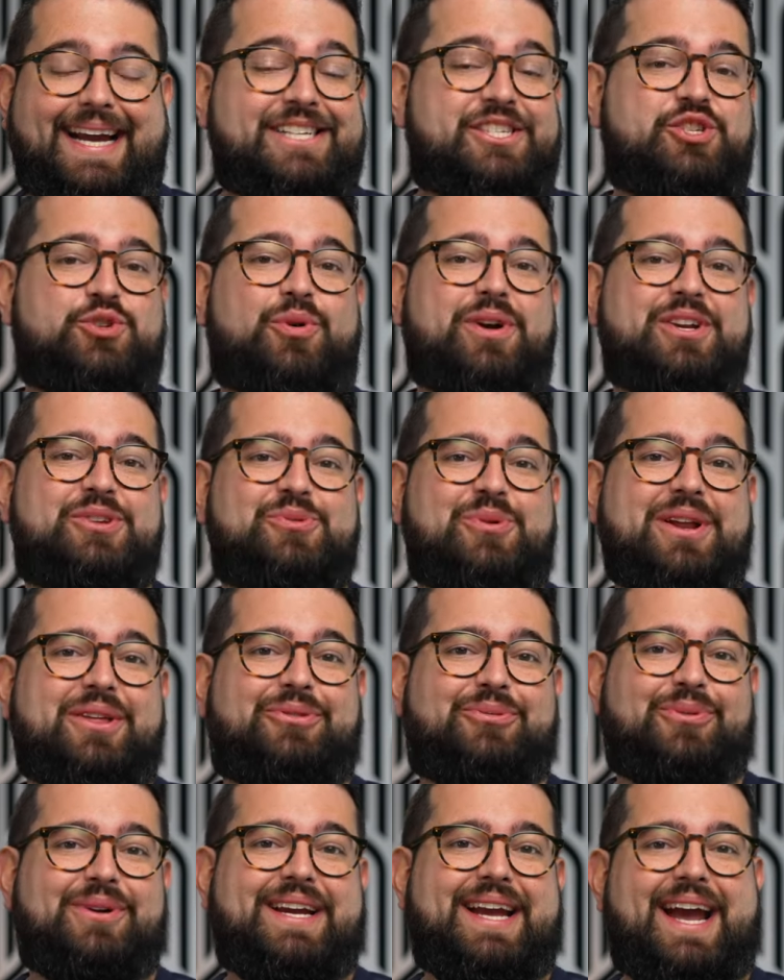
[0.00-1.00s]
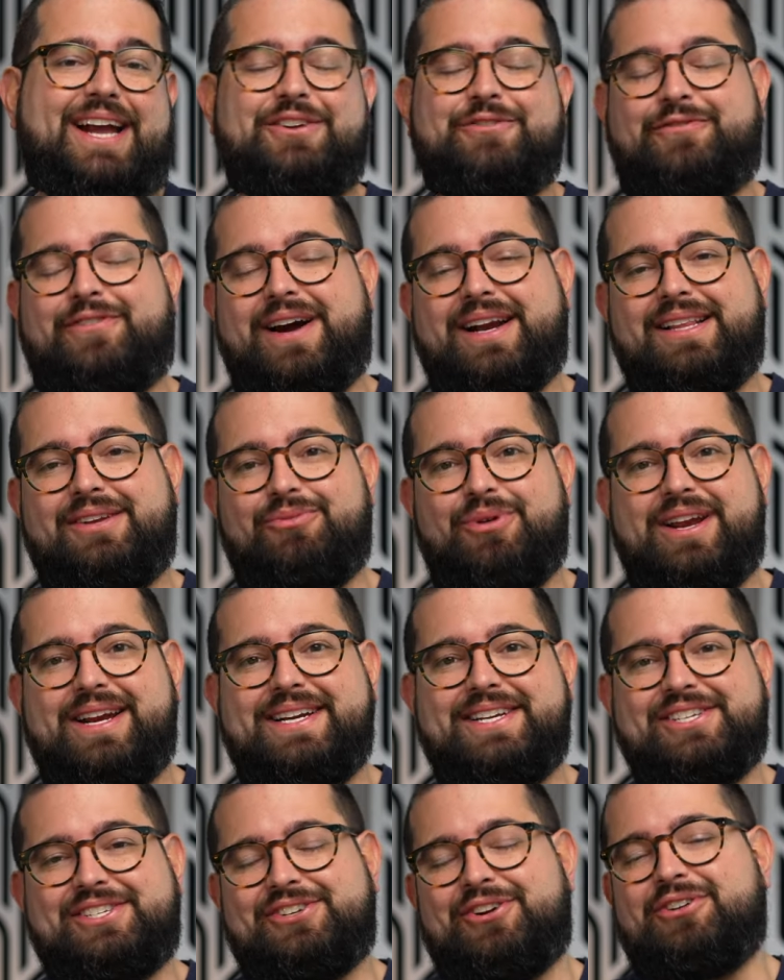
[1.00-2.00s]
It's twenty twenty-three and you're finally ready
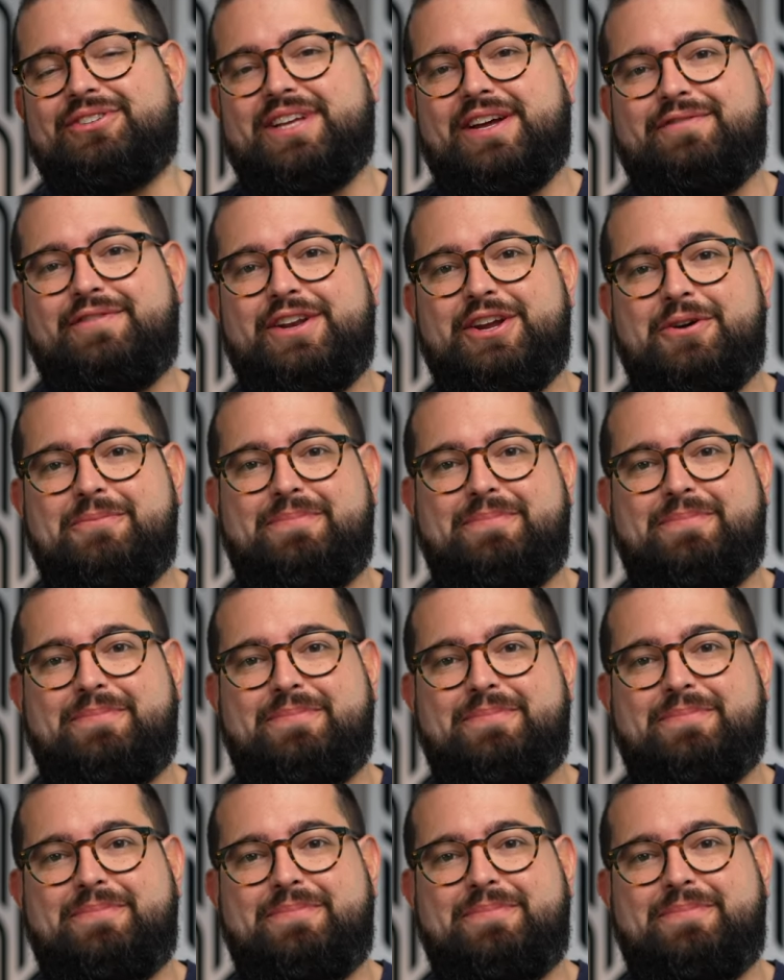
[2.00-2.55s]
to start that video